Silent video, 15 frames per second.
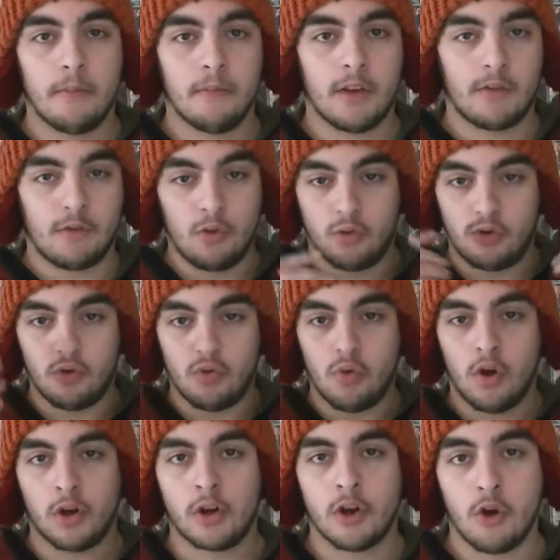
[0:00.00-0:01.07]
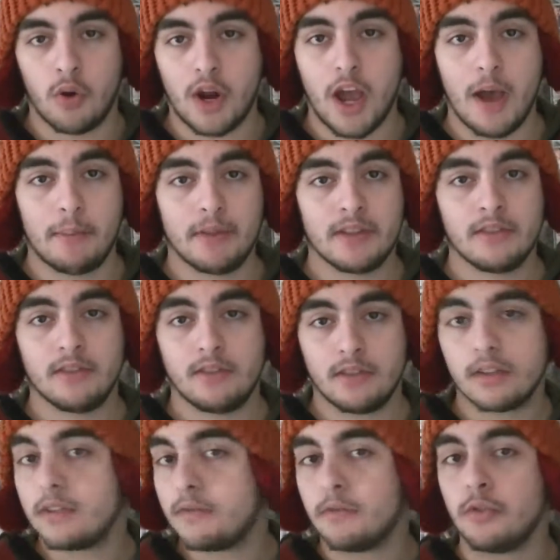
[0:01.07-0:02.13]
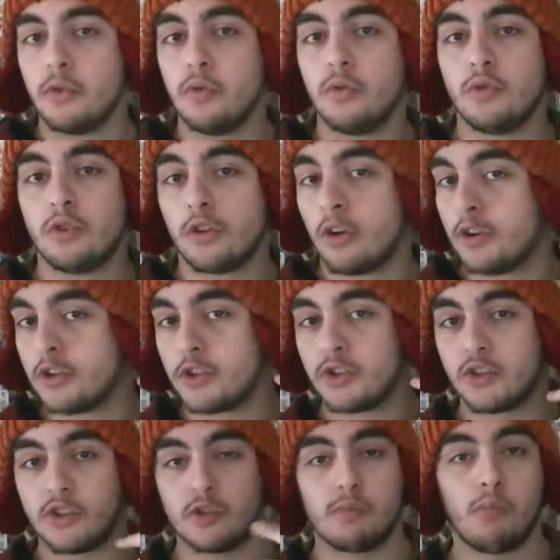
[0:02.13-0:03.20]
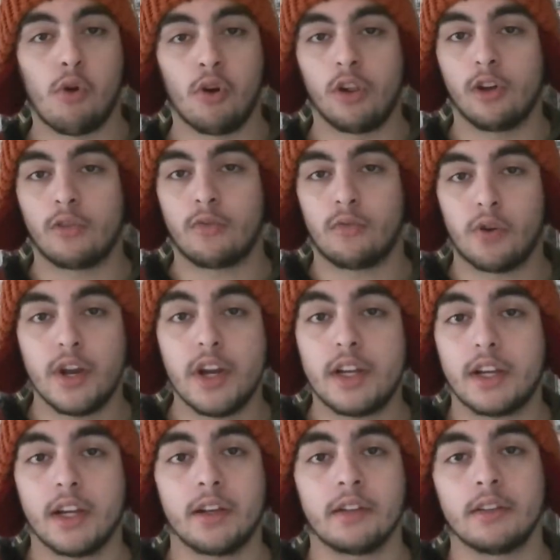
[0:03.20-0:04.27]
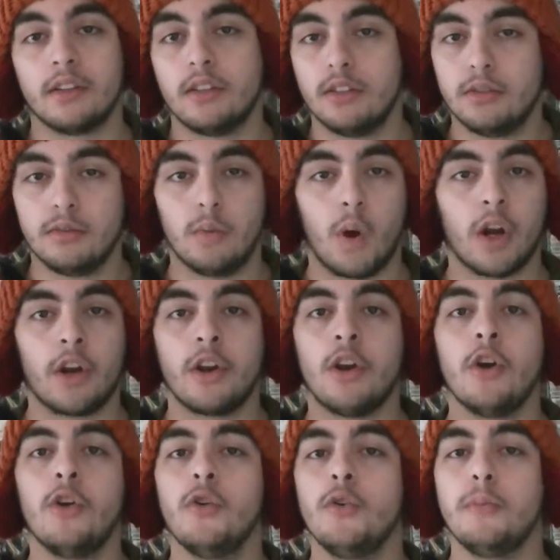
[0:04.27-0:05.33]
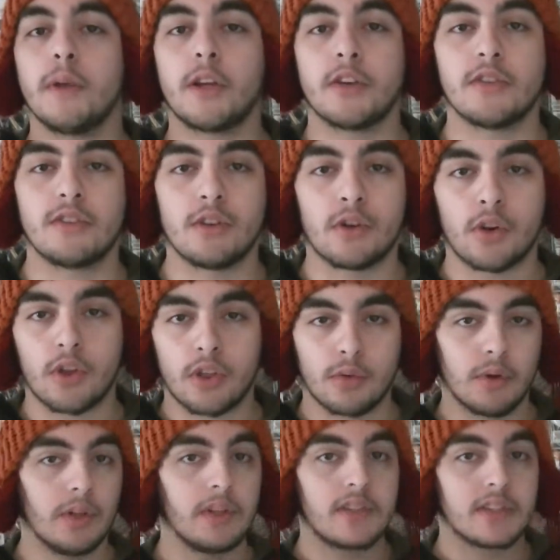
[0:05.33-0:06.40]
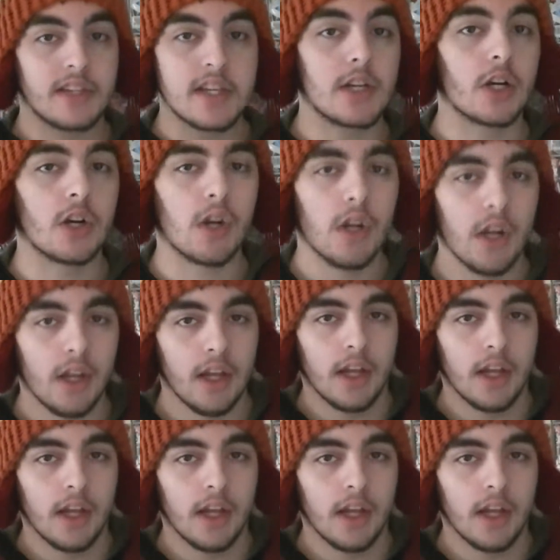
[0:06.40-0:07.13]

if you do want to know what happens, if you are just a spoiler freak and want to know because you're a thrill seeker,